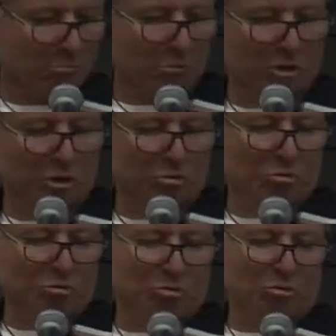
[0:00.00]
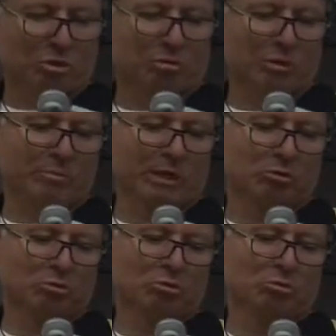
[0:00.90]
But you
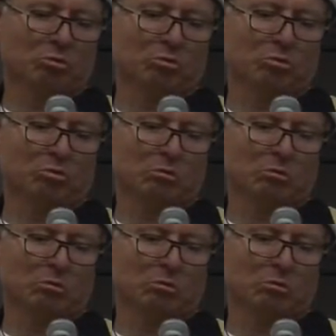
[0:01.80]
remain true